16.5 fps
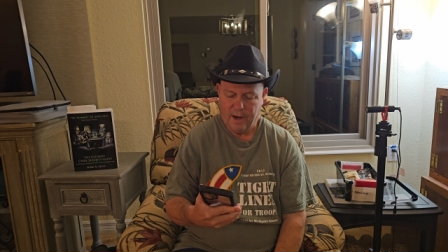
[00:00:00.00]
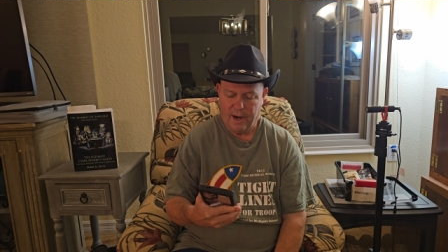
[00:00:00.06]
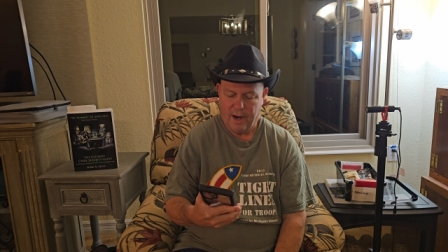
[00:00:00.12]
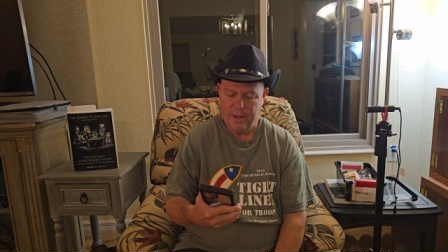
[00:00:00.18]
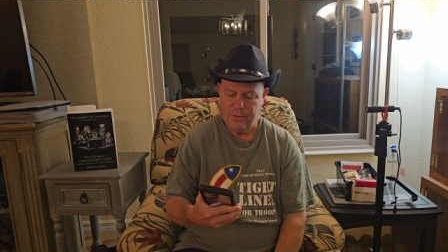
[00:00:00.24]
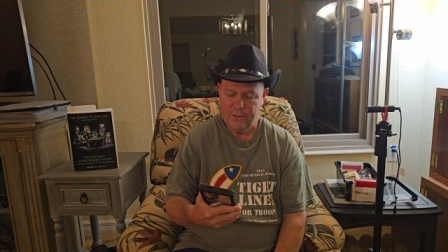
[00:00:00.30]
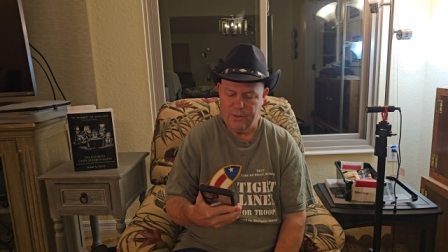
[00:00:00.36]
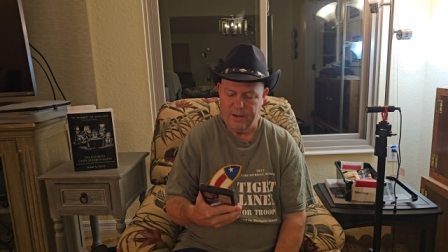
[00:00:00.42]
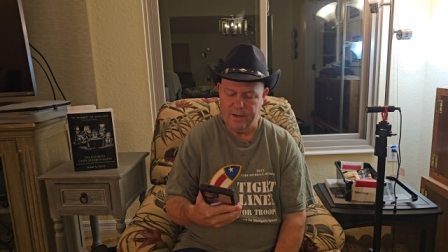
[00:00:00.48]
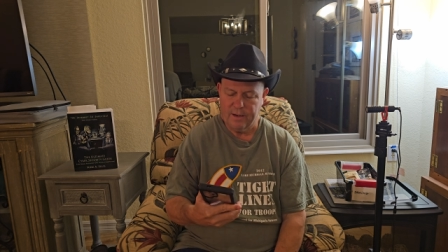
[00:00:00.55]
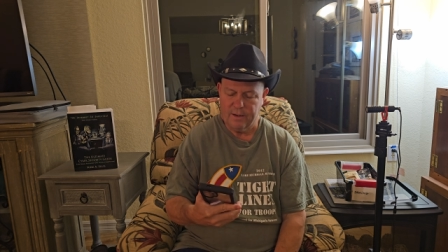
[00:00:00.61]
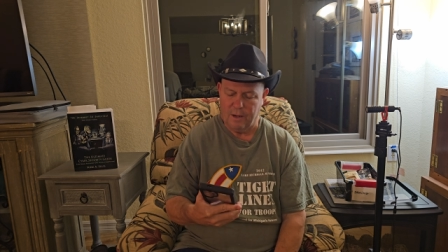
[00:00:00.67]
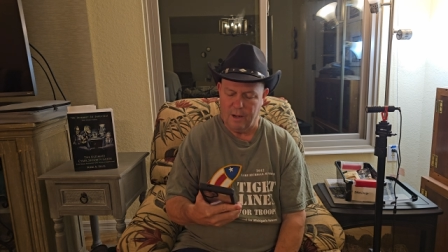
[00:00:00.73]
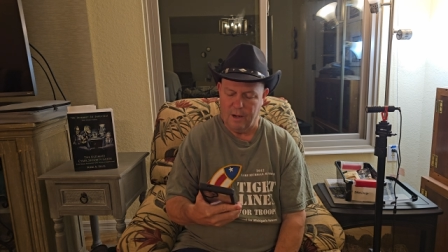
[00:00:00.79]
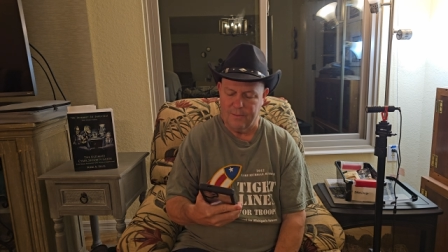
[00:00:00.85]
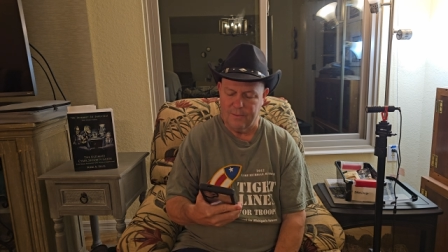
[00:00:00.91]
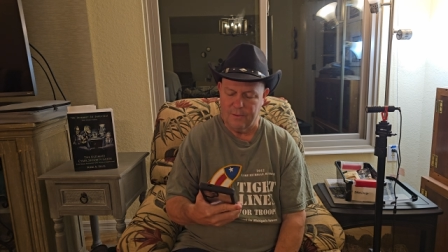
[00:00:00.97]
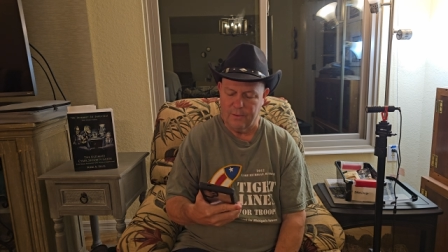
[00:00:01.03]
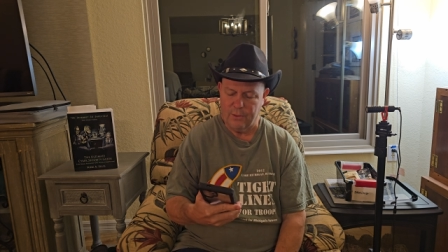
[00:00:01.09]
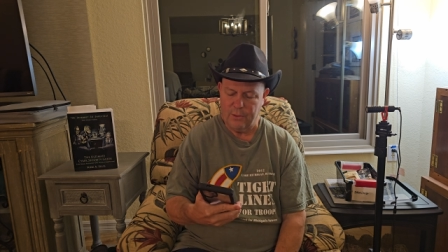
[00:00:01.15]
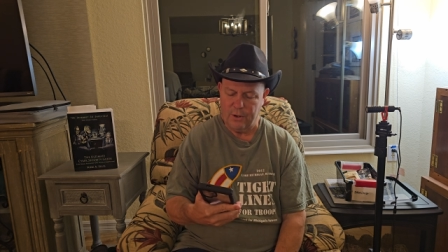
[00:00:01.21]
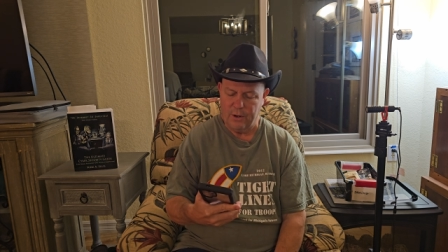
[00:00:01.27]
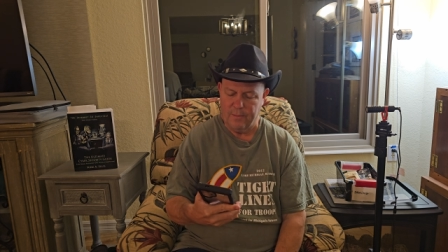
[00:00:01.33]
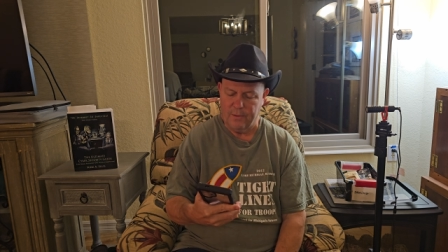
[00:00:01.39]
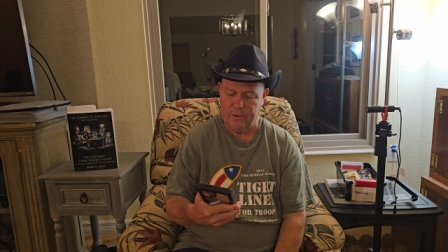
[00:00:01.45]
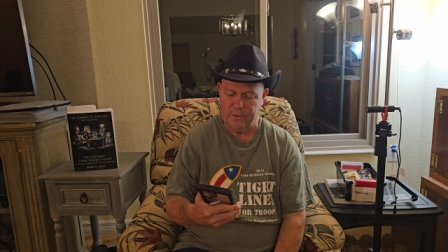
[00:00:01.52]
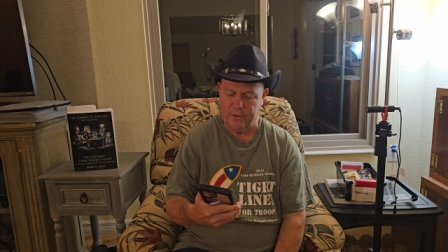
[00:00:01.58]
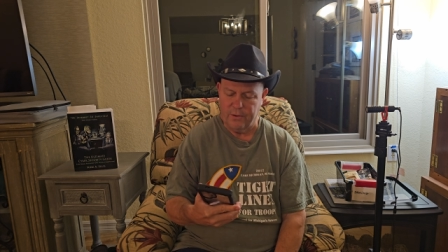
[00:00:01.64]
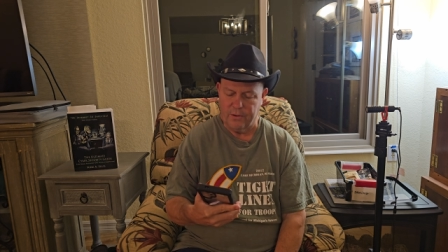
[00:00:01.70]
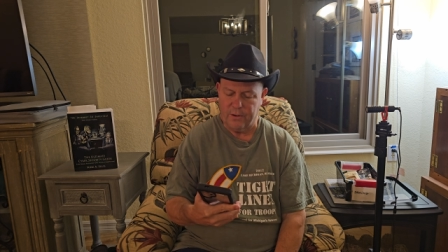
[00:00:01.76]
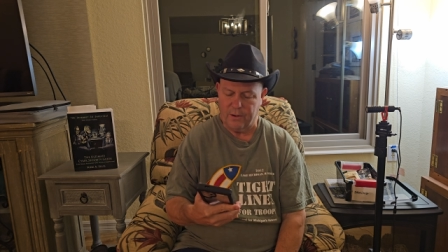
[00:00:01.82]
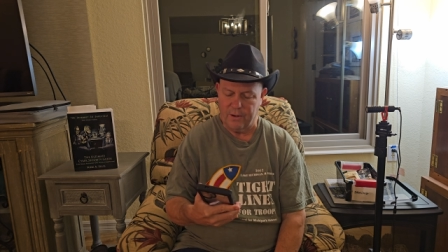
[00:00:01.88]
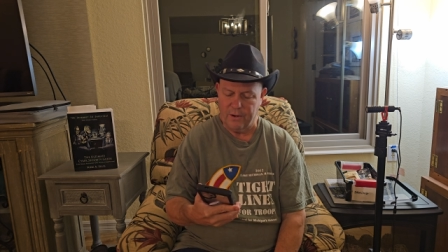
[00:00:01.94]
I think global
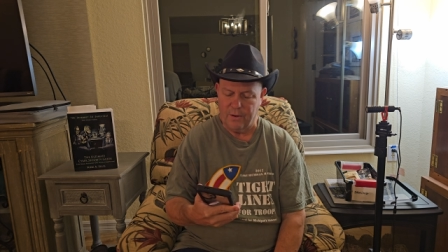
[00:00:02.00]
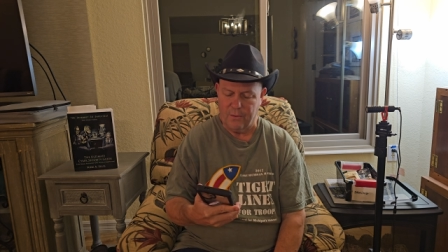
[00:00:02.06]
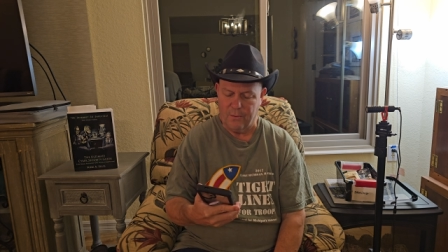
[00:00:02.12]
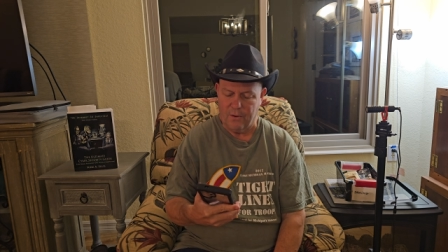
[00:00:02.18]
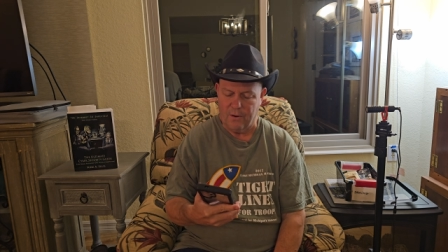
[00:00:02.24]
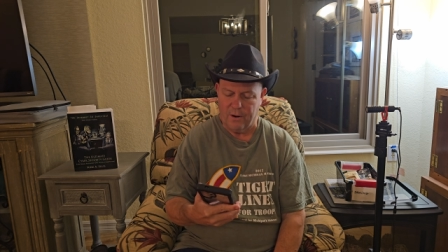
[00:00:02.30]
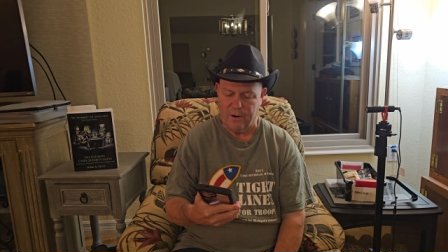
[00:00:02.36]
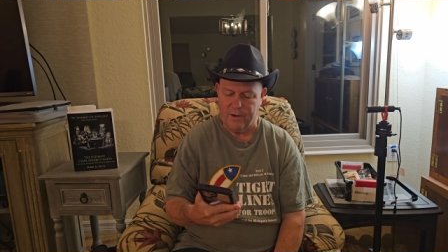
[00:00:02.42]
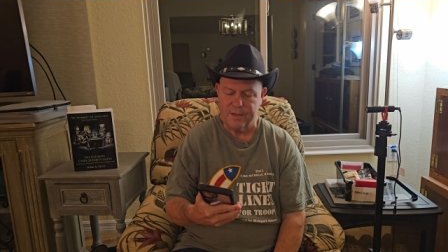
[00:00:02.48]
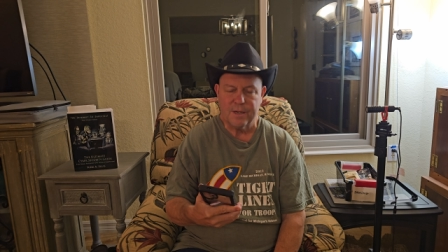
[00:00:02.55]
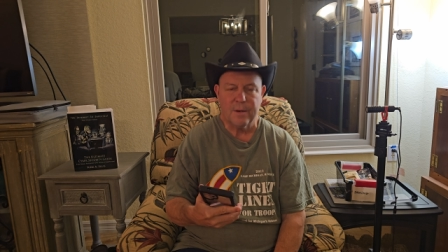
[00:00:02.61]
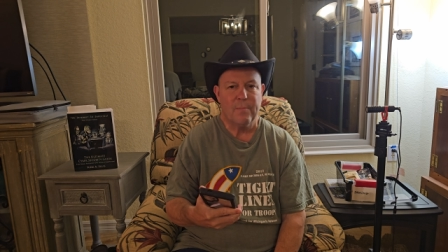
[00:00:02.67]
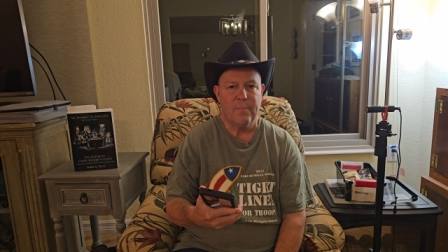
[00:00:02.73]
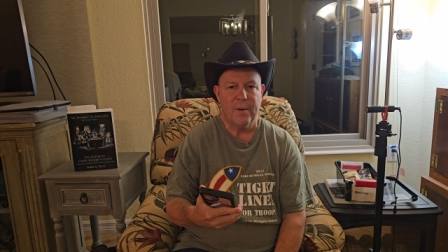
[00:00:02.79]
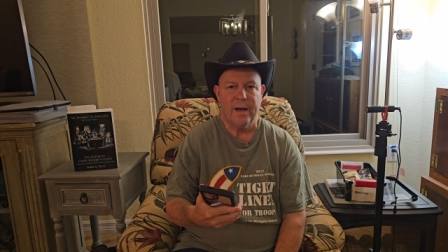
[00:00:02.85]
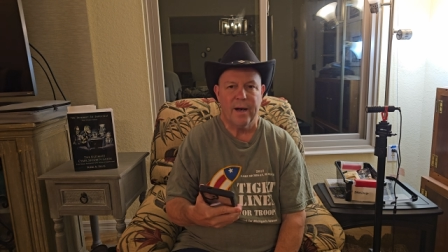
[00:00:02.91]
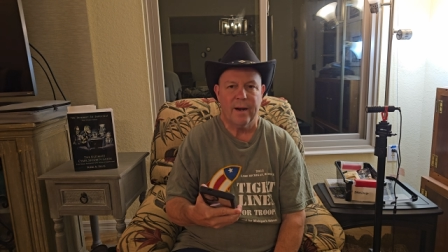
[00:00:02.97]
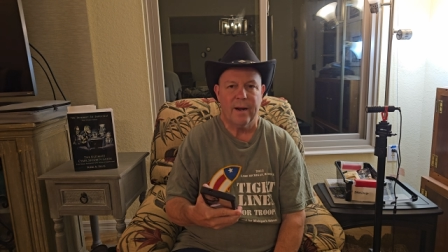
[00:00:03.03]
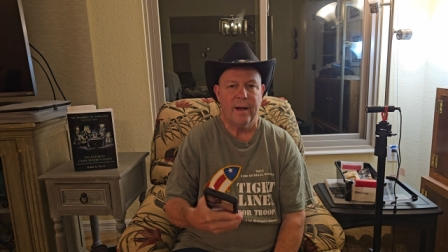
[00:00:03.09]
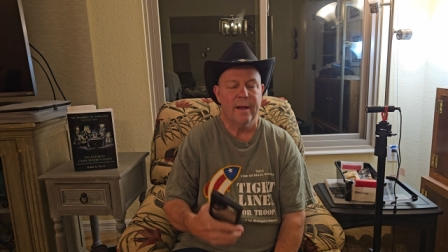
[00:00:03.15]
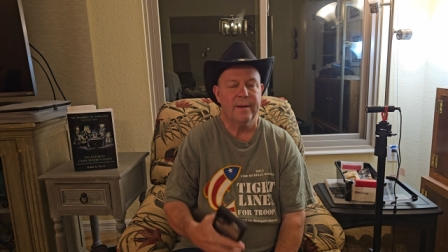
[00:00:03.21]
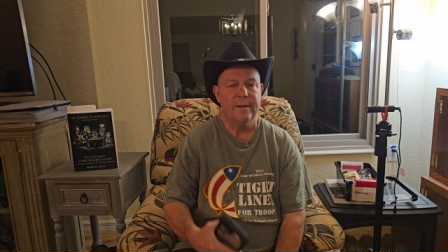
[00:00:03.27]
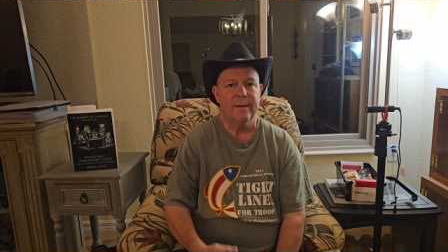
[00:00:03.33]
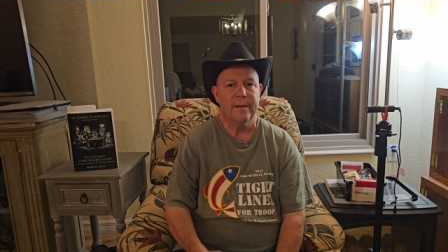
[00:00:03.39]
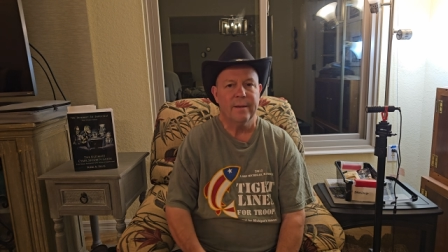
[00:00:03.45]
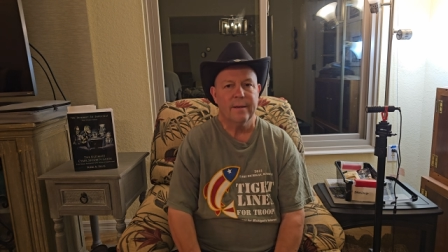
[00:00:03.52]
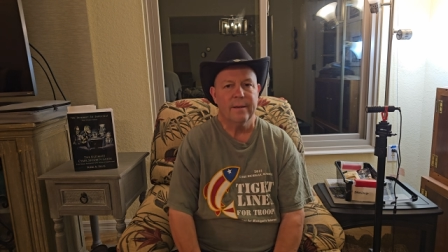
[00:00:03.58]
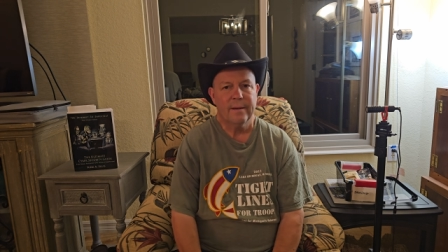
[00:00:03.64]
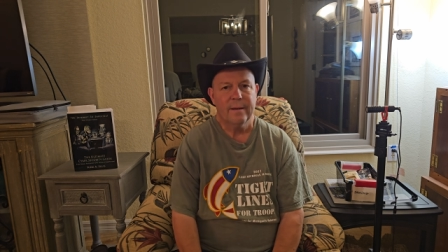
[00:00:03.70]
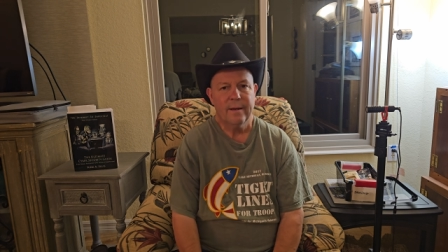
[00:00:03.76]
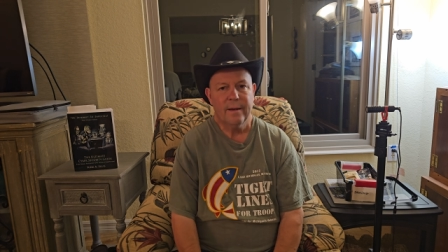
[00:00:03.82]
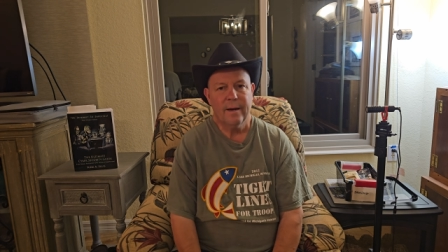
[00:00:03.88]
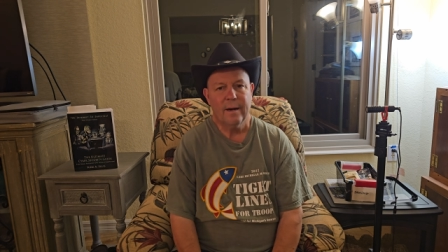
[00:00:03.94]
thermonuclear war is a bad idea.